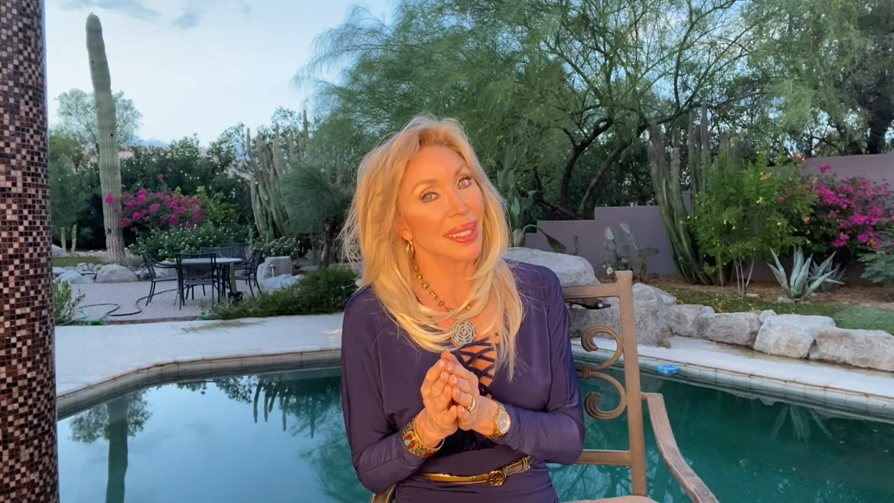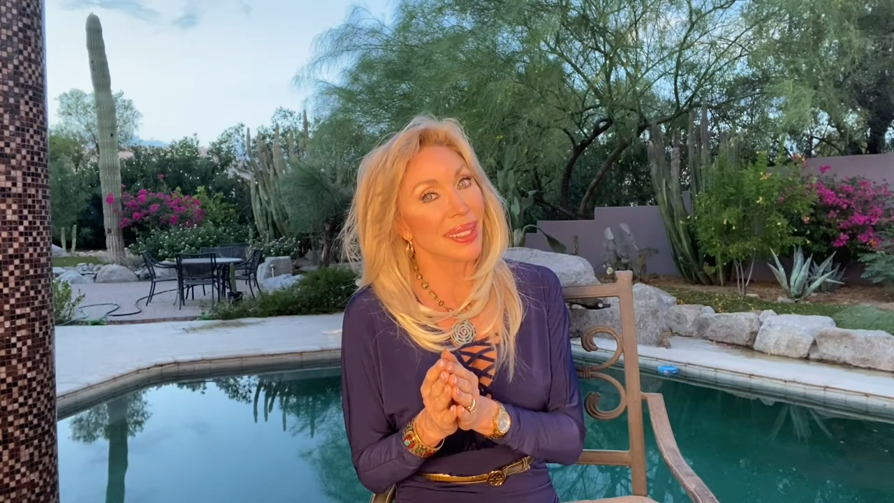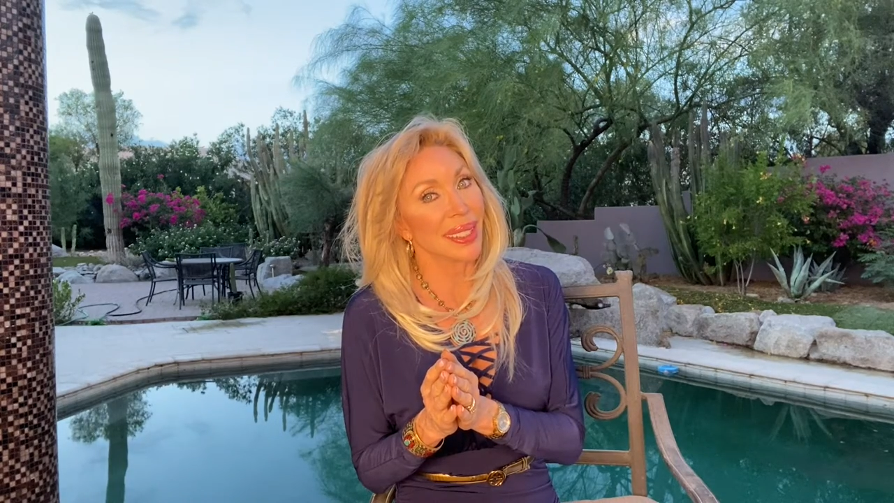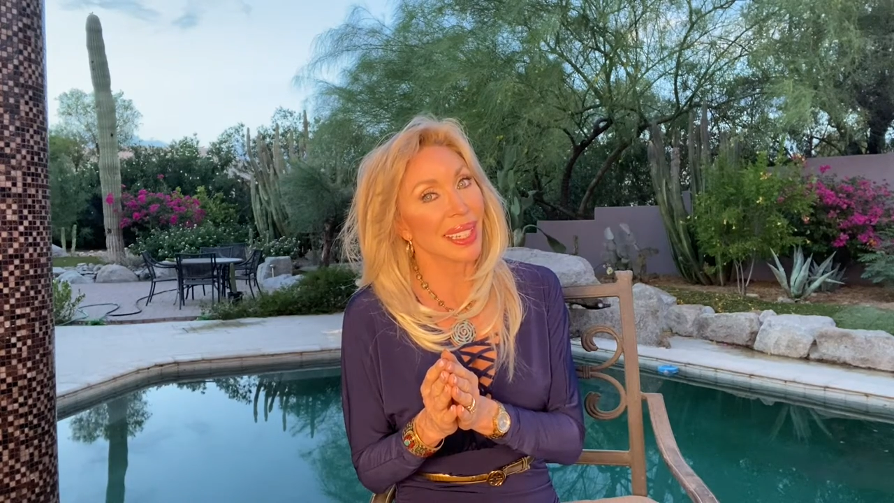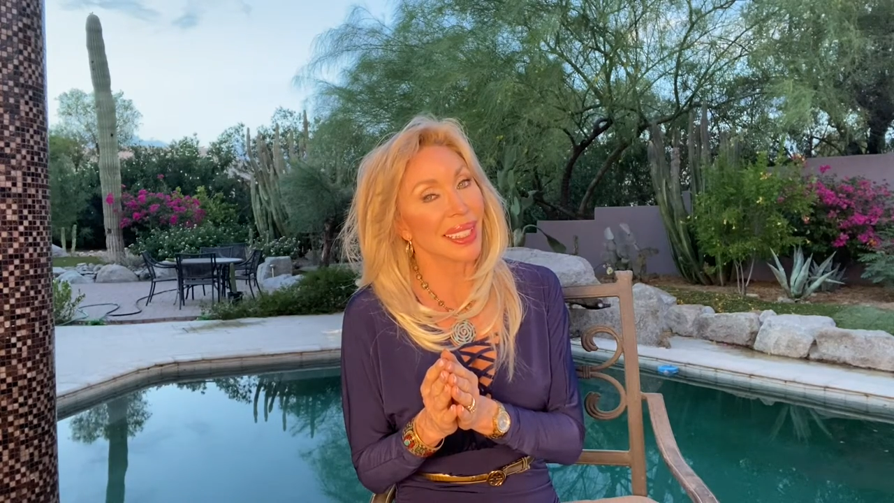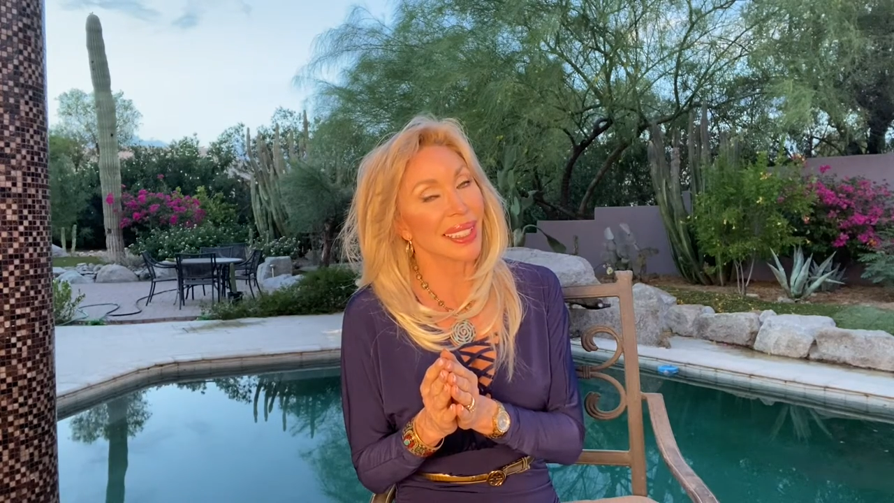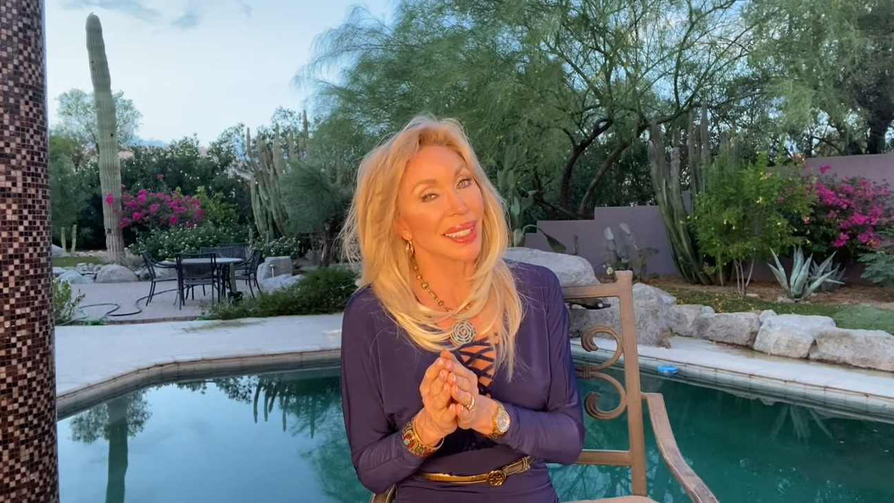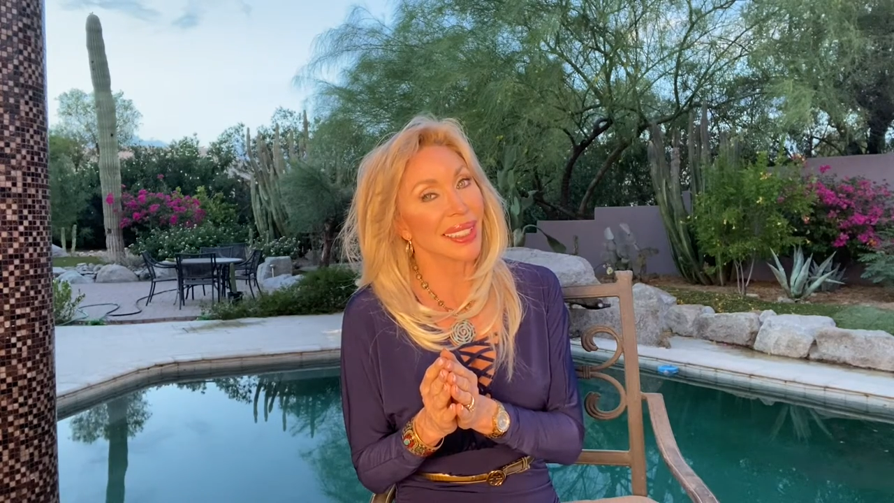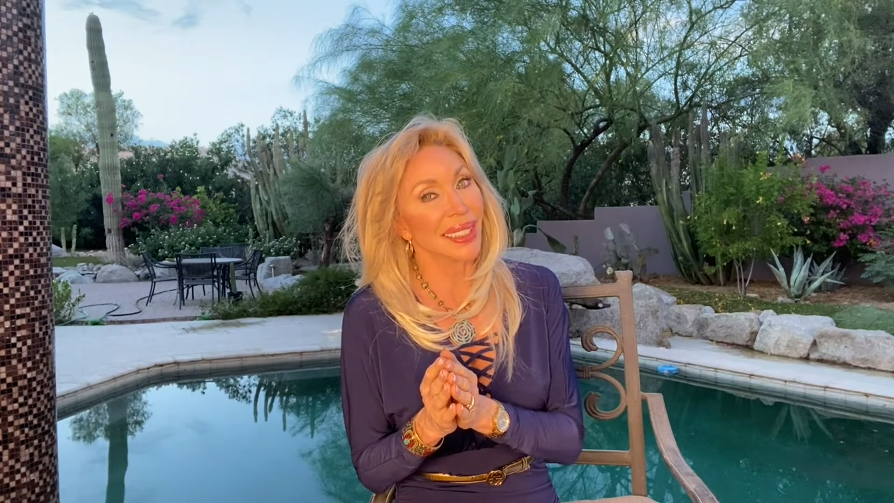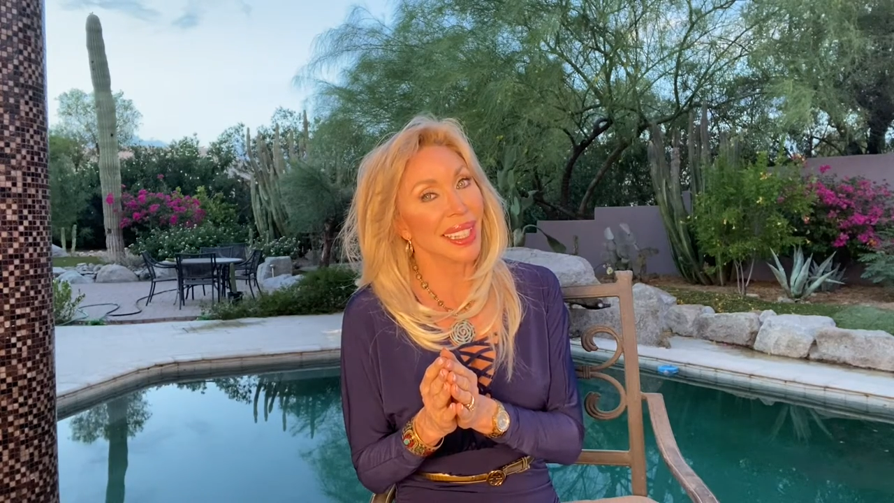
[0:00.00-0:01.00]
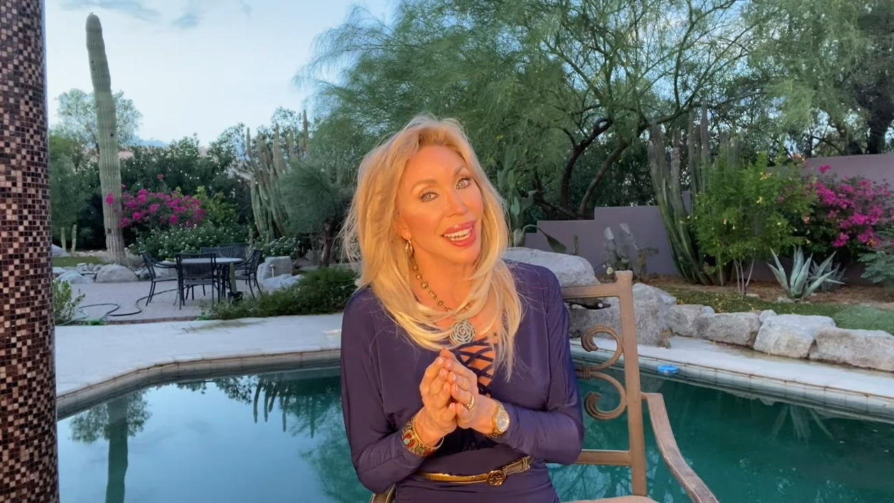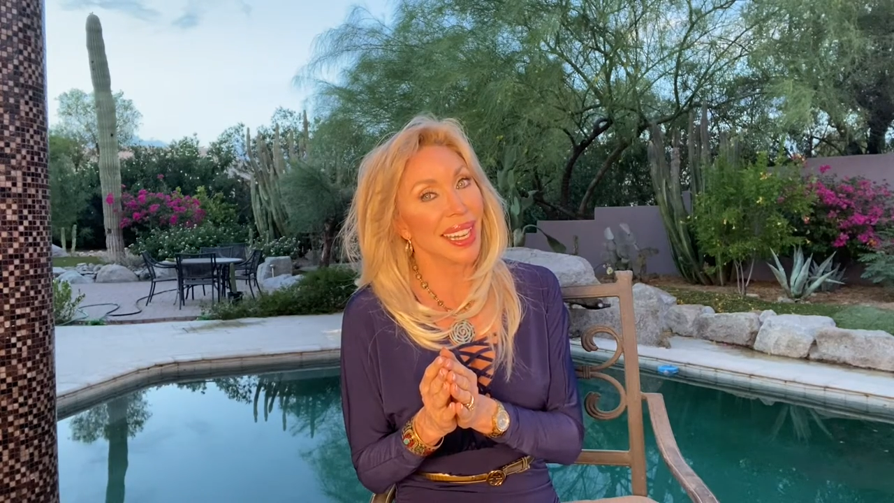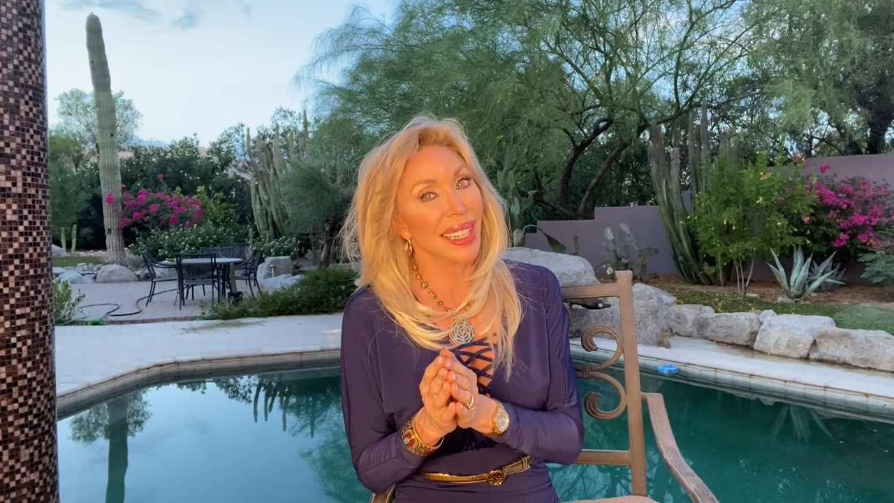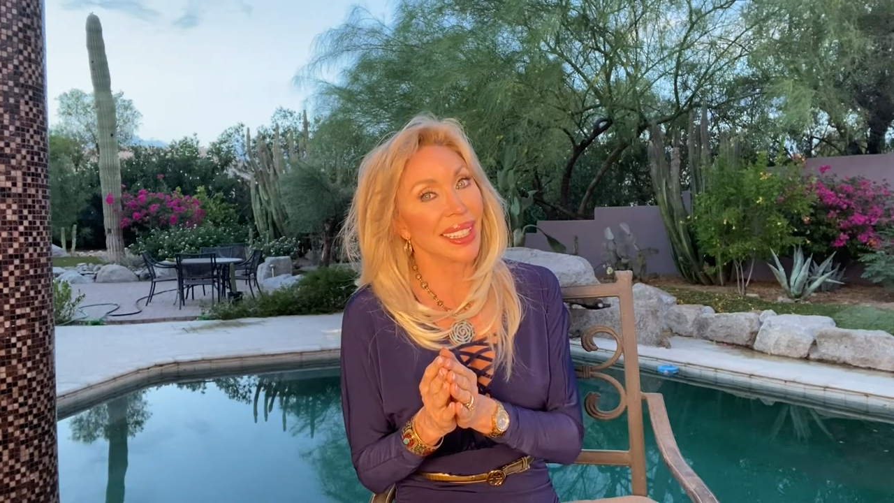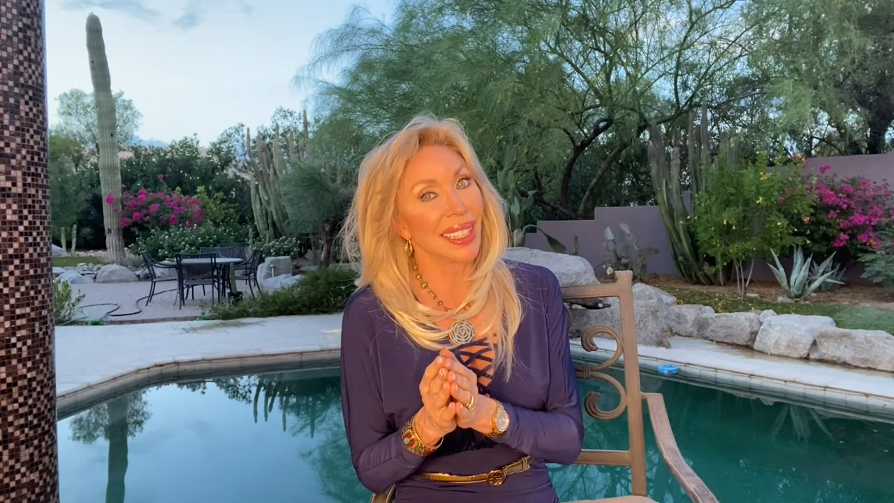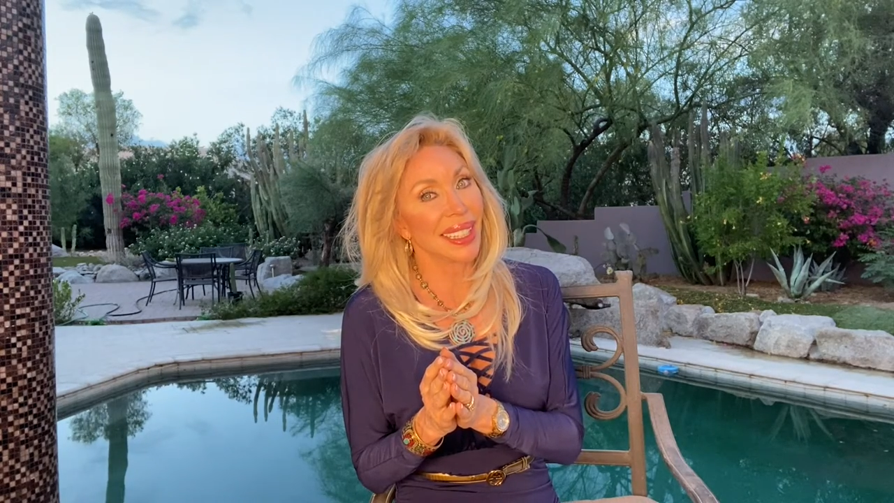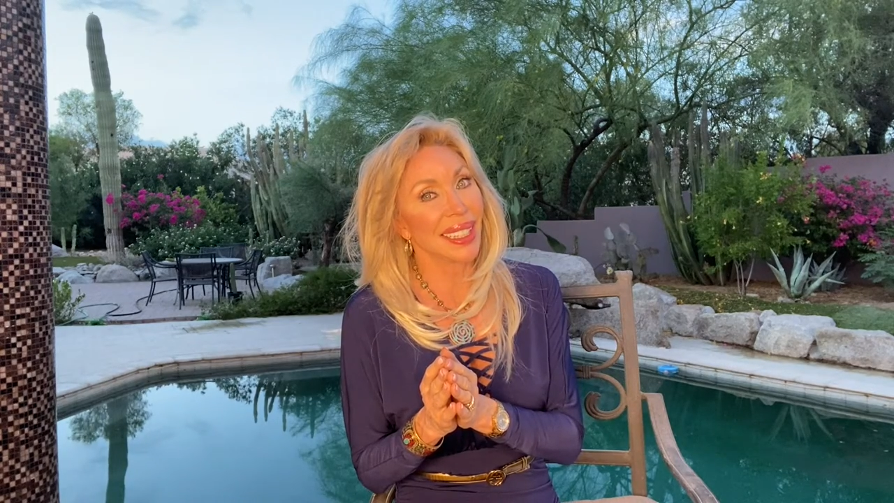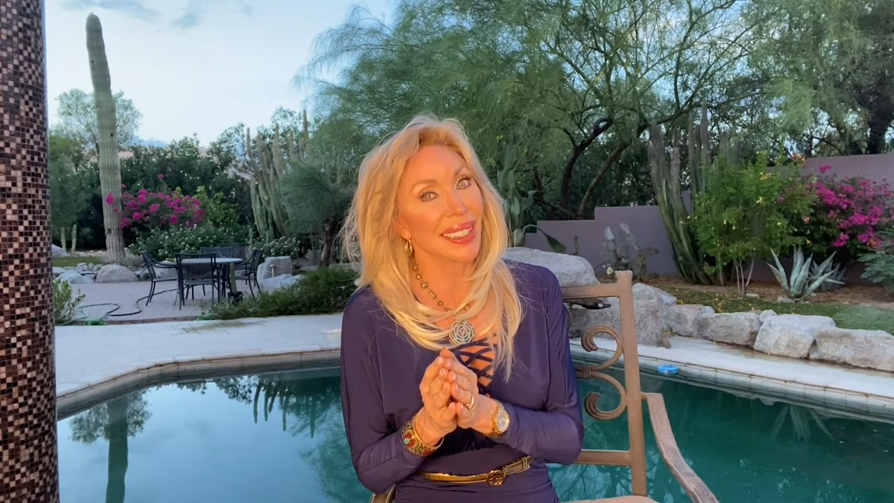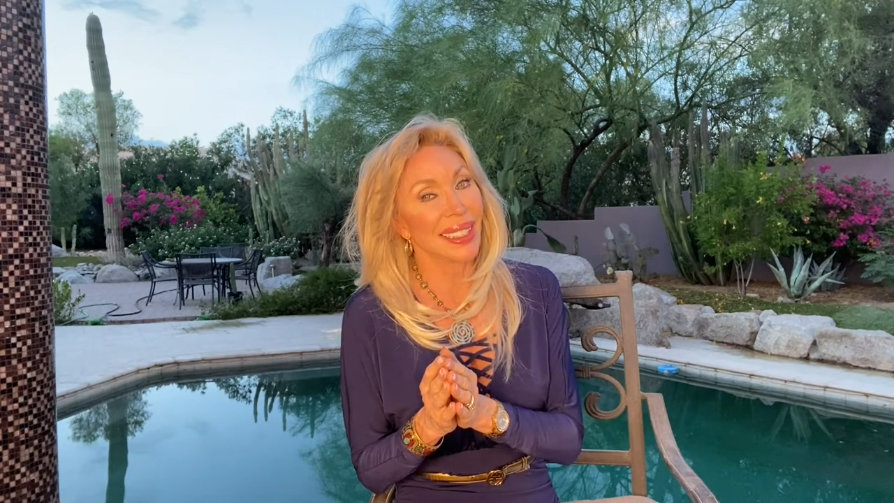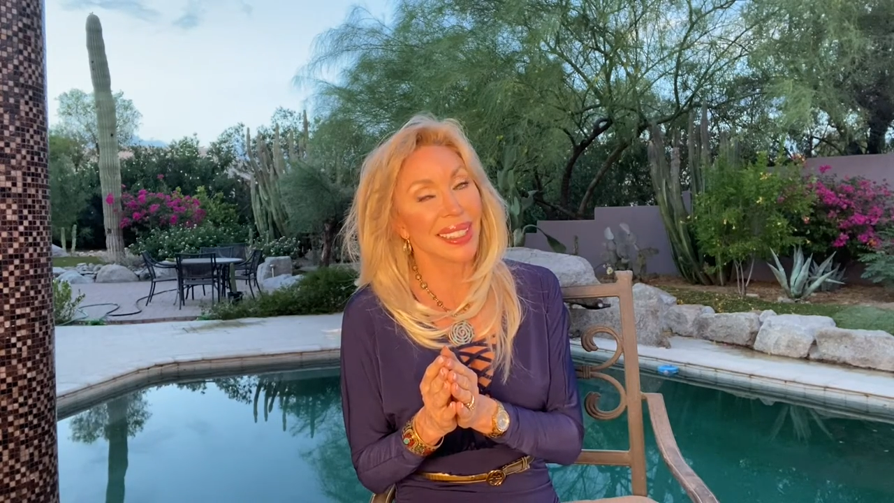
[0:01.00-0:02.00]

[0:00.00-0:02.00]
You're not gonna like it.